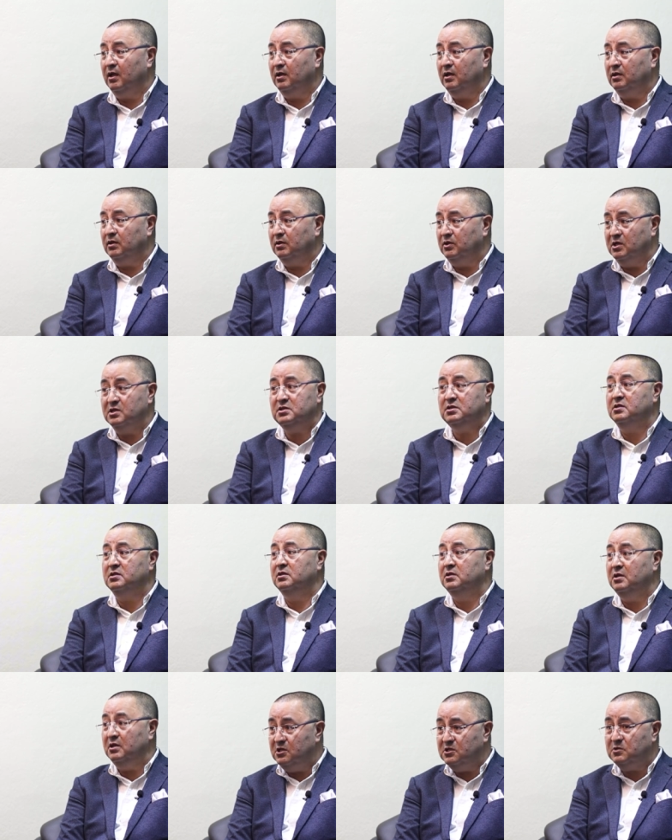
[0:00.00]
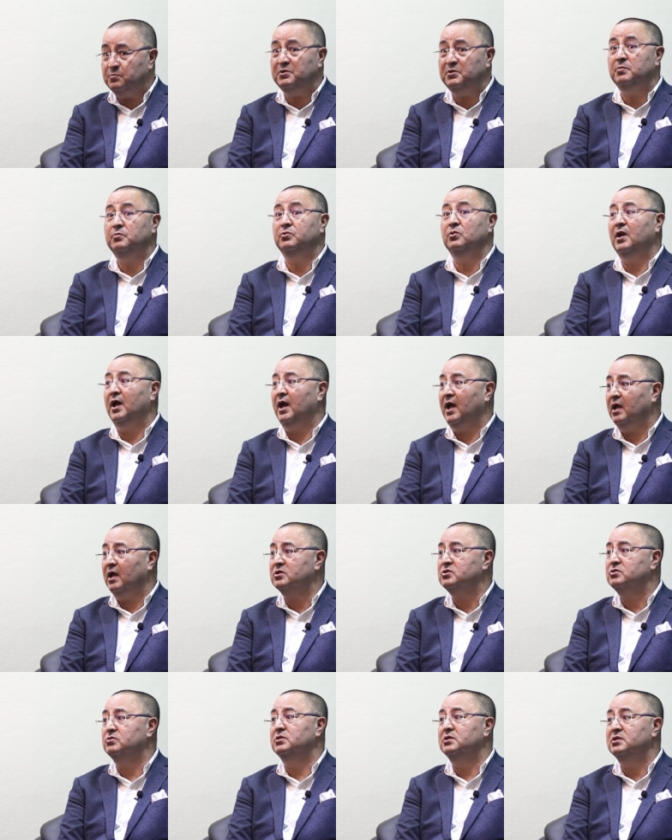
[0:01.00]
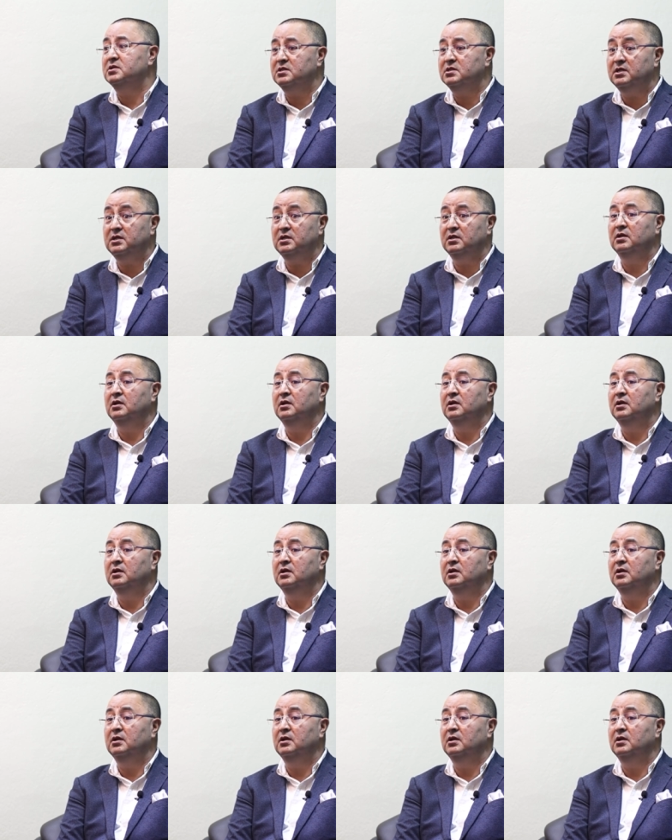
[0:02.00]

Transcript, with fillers: They have these, opportunities. These people has to these